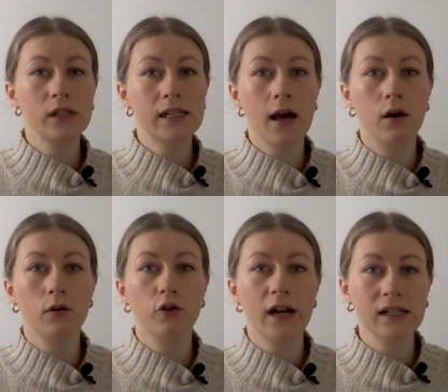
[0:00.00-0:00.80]

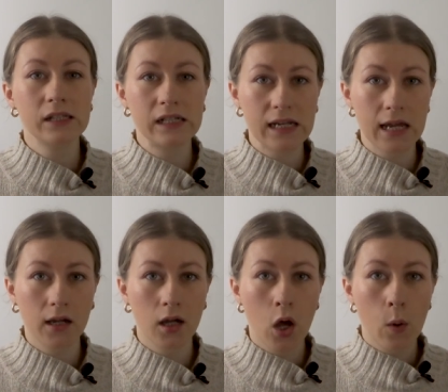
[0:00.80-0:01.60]
Patel, Cressida Dick,
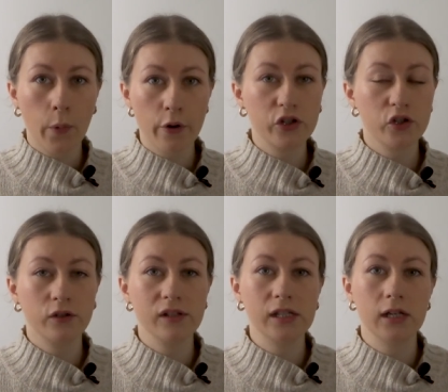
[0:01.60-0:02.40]
Boris
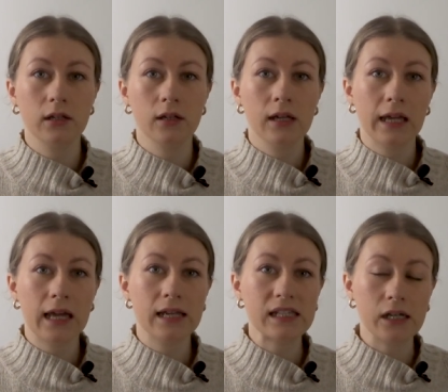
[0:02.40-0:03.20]
Johnson,
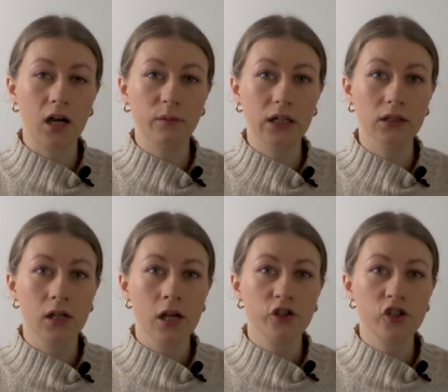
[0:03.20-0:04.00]
Keir Starmer.
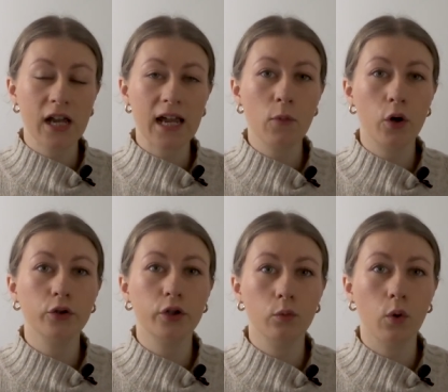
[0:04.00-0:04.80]
Shame on
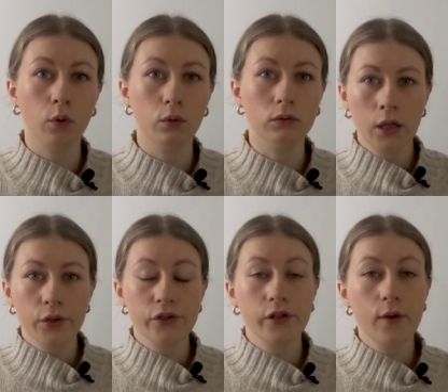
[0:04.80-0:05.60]
you all.
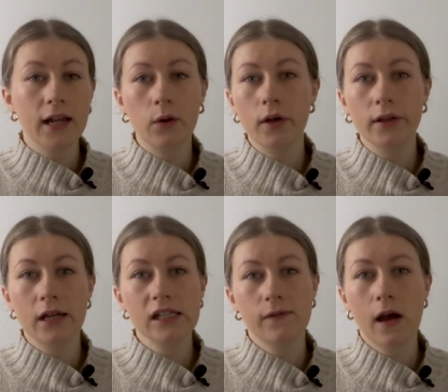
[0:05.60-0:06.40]
To anyone that
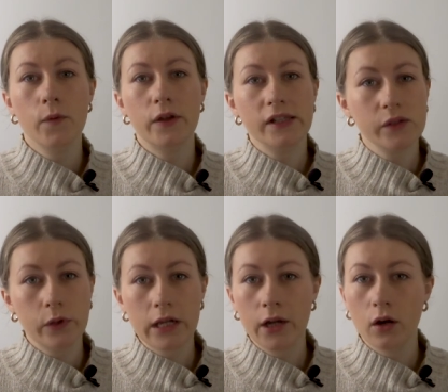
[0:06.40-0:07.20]
has found this
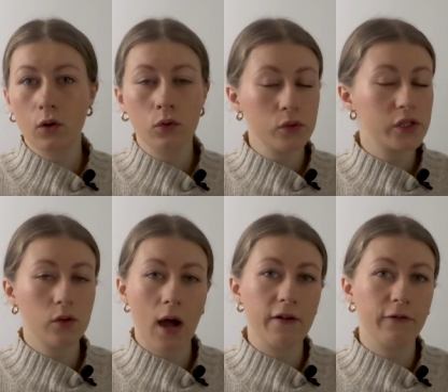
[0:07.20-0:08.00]
week all too
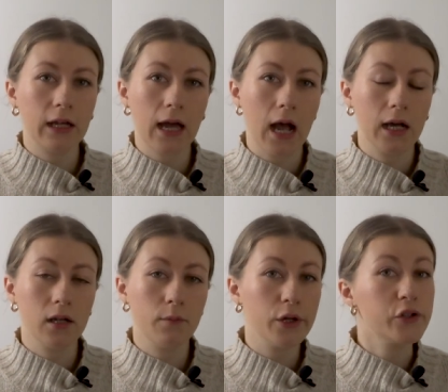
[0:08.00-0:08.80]
heavy and
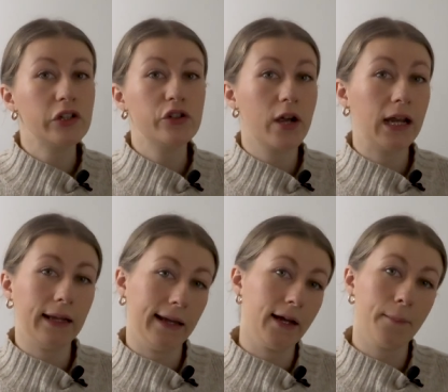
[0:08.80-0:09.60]
emotionally
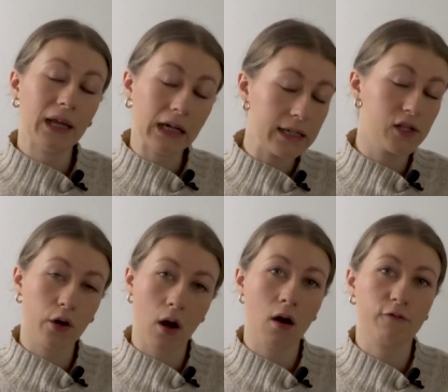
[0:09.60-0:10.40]
draining, please
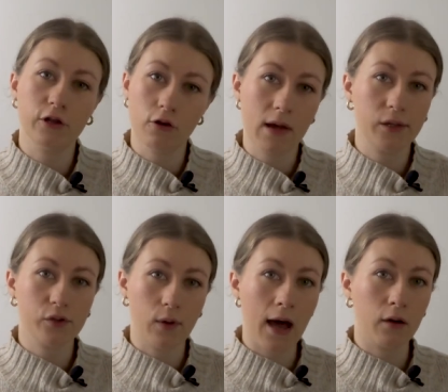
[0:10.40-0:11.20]
look after your
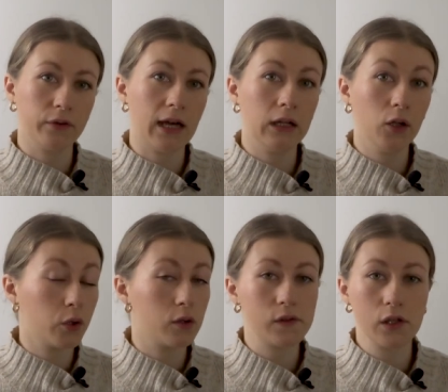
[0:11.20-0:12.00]
mental health and log
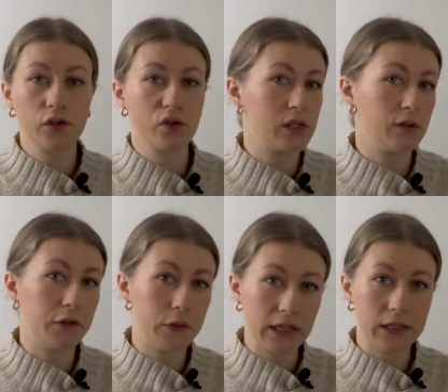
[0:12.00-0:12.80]
off socials if
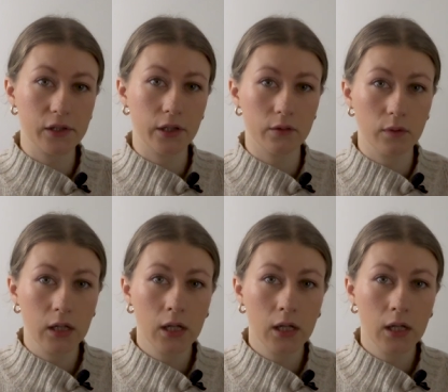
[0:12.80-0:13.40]
you need to.